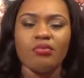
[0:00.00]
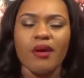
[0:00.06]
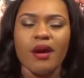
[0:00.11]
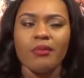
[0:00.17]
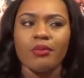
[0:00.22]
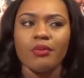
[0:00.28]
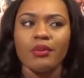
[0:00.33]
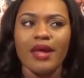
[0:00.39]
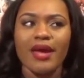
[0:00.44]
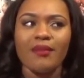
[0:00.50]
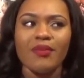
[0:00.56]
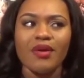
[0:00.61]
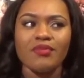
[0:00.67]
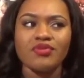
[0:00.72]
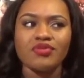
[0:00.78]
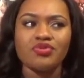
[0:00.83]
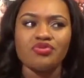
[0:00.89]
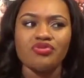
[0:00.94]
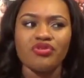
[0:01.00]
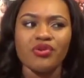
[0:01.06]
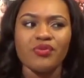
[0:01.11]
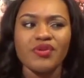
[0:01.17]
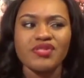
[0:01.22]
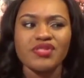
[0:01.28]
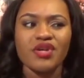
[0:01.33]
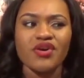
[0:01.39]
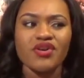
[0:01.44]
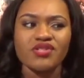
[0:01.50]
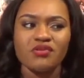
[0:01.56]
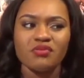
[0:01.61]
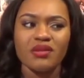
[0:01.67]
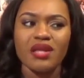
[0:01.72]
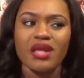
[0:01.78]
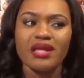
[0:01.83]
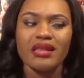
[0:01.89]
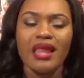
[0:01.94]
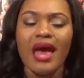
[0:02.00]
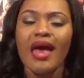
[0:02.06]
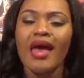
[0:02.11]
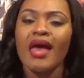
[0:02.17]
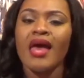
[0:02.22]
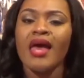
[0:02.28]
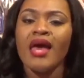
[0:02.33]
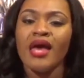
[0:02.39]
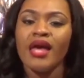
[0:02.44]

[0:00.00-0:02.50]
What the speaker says: probably like maybe 2-3 weeks ago or something like that,